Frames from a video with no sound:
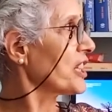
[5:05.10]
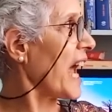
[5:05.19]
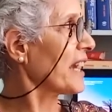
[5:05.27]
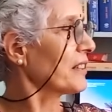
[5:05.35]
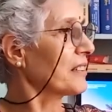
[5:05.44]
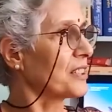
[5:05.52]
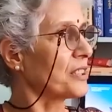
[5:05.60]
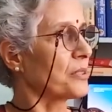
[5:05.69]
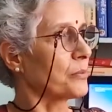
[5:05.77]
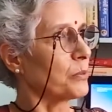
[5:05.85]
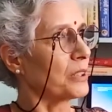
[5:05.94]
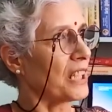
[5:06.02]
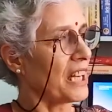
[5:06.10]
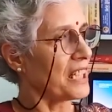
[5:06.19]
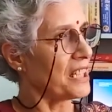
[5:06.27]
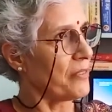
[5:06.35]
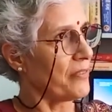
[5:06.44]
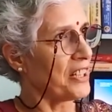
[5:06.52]
channels were done
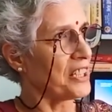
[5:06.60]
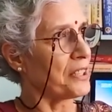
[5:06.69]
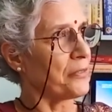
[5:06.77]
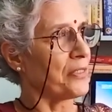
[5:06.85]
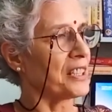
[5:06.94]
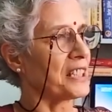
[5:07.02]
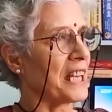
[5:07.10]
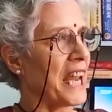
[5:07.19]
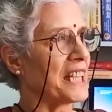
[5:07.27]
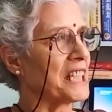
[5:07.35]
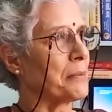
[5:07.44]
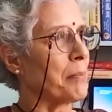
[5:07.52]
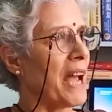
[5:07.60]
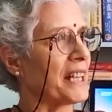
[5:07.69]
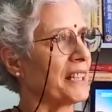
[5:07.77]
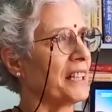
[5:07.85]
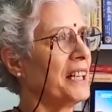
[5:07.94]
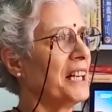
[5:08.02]
in a very sophisticated
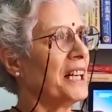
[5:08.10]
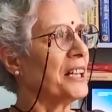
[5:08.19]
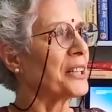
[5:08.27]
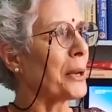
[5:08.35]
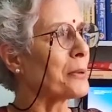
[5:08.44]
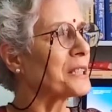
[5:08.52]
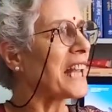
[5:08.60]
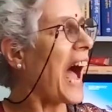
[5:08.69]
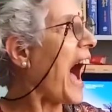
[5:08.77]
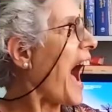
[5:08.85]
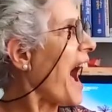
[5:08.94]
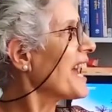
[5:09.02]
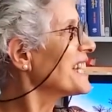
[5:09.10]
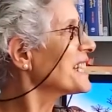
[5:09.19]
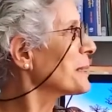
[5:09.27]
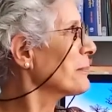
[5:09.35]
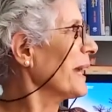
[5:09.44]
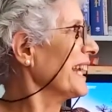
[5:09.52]
manner. There was
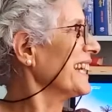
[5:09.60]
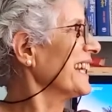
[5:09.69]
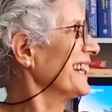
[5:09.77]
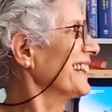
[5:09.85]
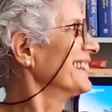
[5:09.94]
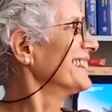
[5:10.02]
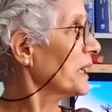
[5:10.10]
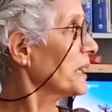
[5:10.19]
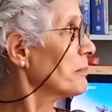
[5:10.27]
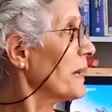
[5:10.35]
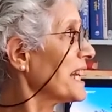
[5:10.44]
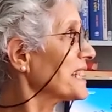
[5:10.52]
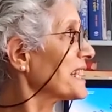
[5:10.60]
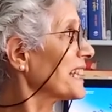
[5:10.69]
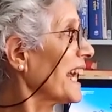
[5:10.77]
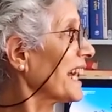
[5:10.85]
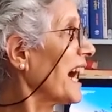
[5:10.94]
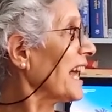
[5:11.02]
ice making in places
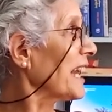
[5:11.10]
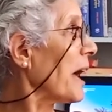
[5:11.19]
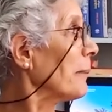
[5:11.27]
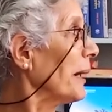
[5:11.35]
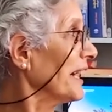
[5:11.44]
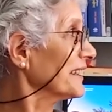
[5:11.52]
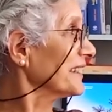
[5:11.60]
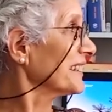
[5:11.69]
like Allahabad.